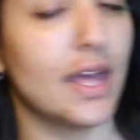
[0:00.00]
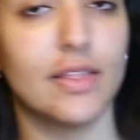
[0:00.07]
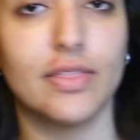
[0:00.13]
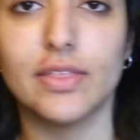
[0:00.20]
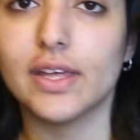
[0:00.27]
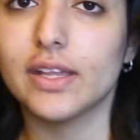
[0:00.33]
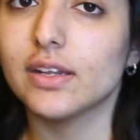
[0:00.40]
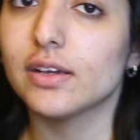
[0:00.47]

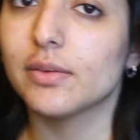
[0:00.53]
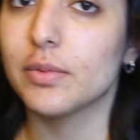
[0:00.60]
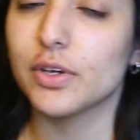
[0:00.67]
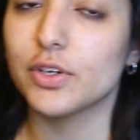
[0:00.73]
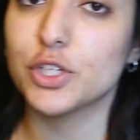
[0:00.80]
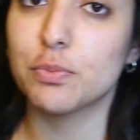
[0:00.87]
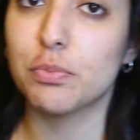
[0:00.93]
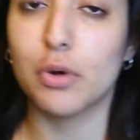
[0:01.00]
And then I'm
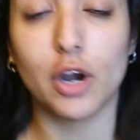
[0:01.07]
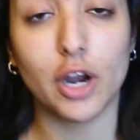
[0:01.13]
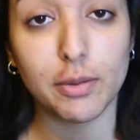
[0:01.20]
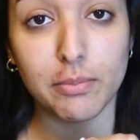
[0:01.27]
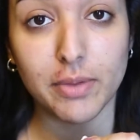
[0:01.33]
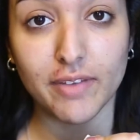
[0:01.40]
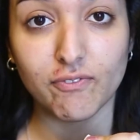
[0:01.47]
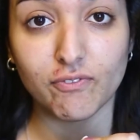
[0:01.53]
going to prime
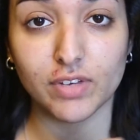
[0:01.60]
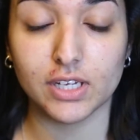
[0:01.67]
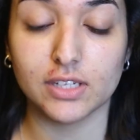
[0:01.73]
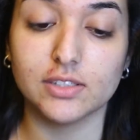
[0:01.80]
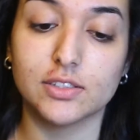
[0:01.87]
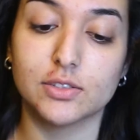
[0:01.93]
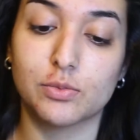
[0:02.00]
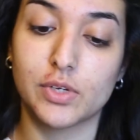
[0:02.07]
my
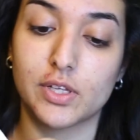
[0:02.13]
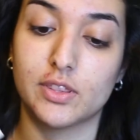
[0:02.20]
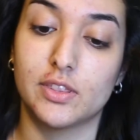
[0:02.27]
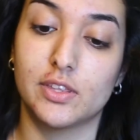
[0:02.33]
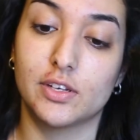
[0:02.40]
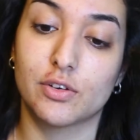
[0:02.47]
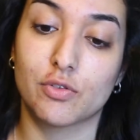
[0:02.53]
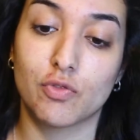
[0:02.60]
face with
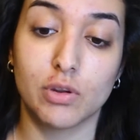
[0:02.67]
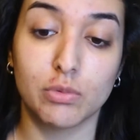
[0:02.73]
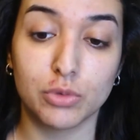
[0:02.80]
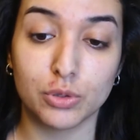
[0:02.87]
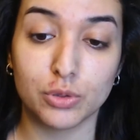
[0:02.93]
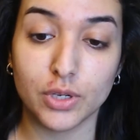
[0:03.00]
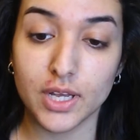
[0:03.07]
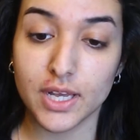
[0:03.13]
the
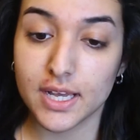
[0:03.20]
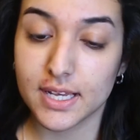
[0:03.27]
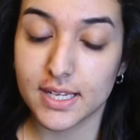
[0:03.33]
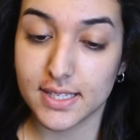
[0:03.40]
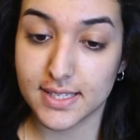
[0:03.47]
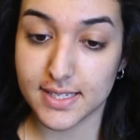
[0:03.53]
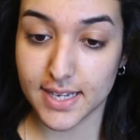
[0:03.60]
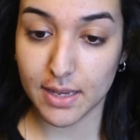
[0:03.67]
Rimmel
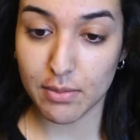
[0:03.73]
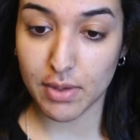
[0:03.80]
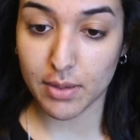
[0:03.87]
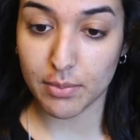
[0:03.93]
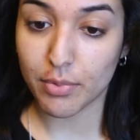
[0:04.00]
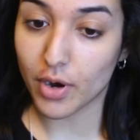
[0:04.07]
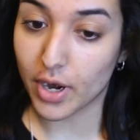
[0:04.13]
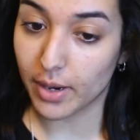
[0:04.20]
Stay
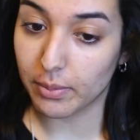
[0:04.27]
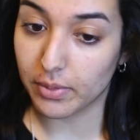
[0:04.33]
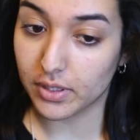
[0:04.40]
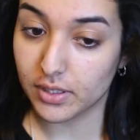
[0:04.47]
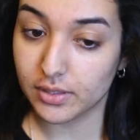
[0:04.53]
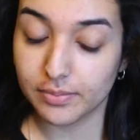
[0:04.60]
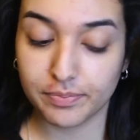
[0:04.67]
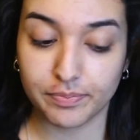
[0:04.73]
Matte
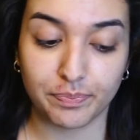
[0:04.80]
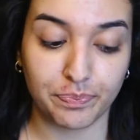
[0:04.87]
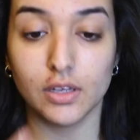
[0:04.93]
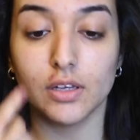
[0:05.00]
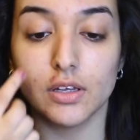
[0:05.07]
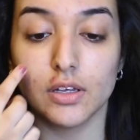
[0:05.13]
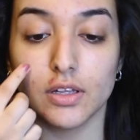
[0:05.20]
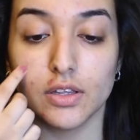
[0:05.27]
Primer.
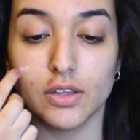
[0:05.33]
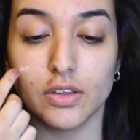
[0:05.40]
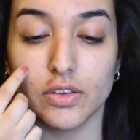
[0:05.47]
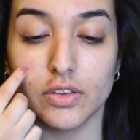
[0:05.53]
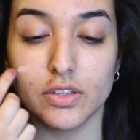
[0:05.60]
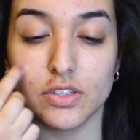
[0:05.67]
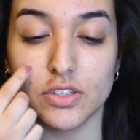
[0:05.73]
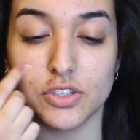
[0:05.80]

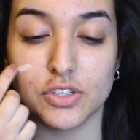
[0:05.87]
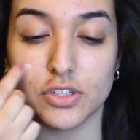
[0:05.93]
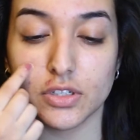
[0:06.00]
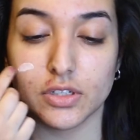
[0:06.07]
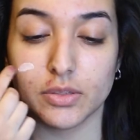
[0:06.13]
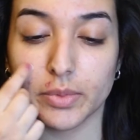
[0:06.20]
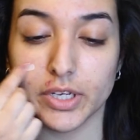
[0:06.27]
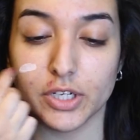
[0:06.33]
This is just
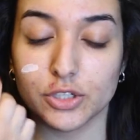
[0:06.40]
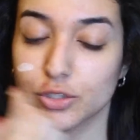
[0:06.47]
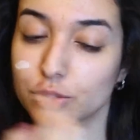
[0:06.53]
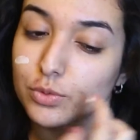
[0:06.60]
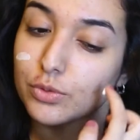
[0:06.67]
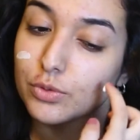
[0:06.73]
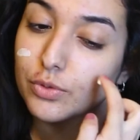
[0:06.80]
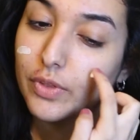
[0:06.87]
going to make
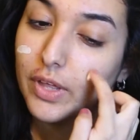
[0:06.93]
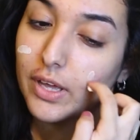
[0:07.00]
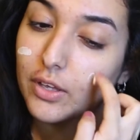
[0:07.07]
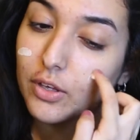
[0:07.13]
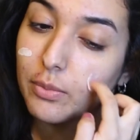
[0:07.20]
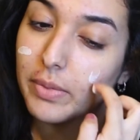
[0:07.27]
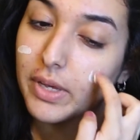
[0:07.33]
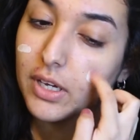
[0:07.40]
sure that
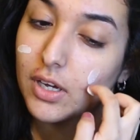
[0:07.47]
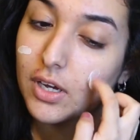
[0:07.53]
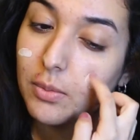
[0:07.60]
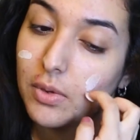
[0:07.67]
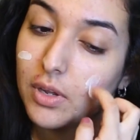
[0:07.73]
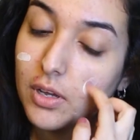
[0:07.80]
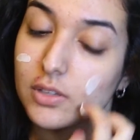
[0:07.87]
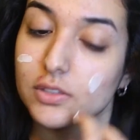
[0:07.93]
your makeup
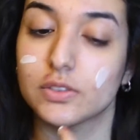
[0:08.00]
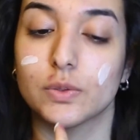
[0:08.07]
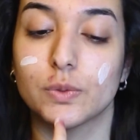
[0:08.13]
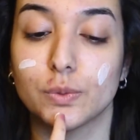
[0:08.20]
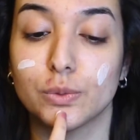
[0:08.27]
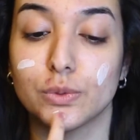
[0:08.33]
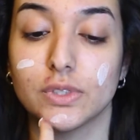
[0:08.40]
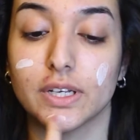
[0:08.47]
lasts
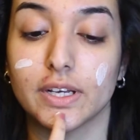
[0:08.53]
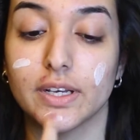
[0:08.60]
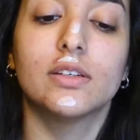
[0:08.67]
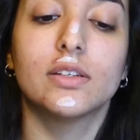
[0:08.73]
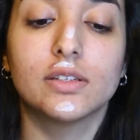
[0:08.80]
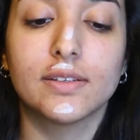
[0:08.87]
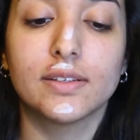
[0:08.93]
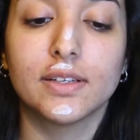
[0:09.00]
all day.
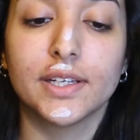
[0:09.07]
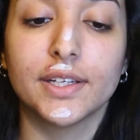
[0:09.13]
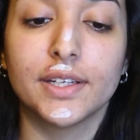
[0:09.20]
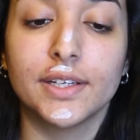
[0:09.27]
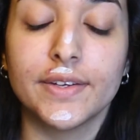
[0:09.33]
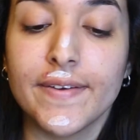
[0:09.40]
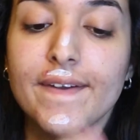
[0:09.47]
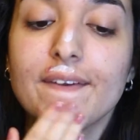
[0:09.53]
And also
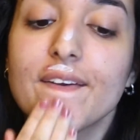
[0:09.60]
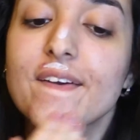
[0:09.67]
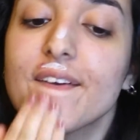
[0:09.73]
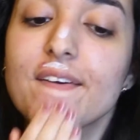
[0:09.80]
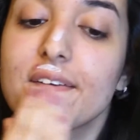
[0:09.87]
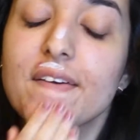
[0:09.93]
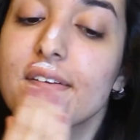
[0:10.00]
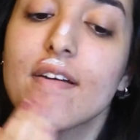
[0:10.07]
just keep your
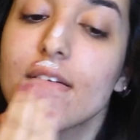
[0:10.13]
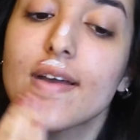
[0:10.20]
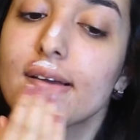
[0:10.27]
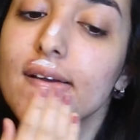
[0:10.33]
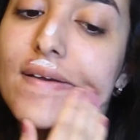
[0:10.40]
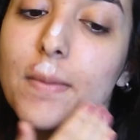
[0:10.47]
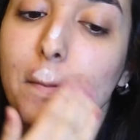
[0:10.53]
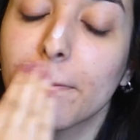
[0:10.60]
oil
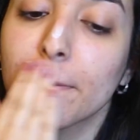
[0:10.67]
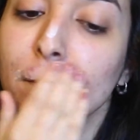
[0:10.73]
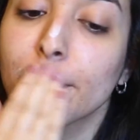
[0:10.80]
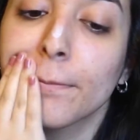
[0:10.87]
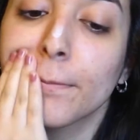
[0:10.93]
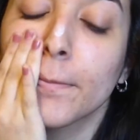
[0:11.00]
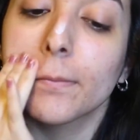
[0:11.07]
at bay.